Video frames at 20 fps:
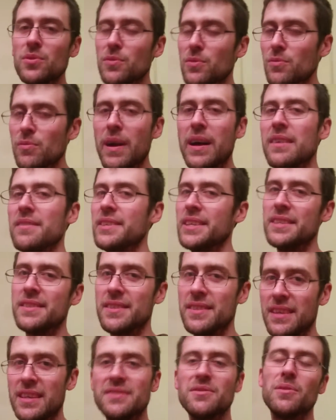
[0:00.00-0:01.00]
to weld it,
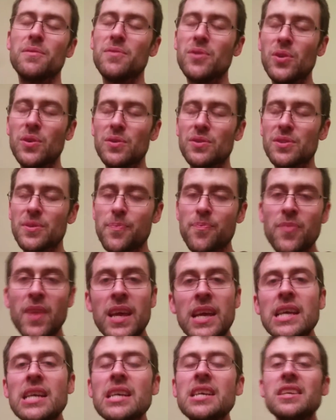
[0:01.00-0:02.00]
that's of course.
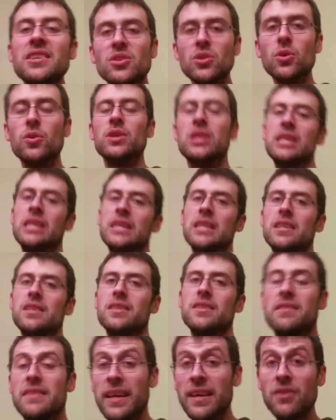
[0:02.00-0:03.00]
So
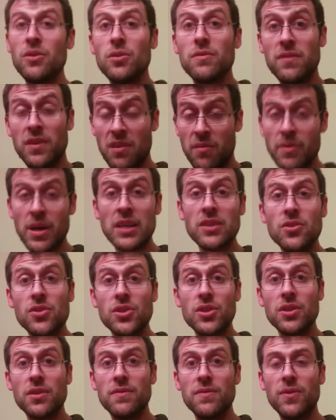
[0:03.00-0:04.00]
thank you very
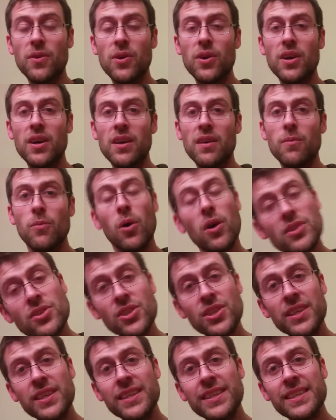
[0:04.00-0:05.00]
much for
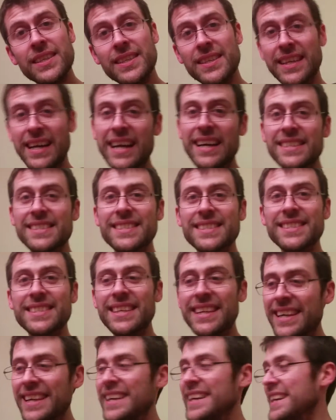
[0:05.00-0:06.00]
watching us,
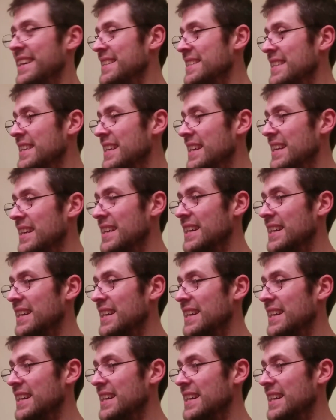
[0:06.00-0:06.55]
and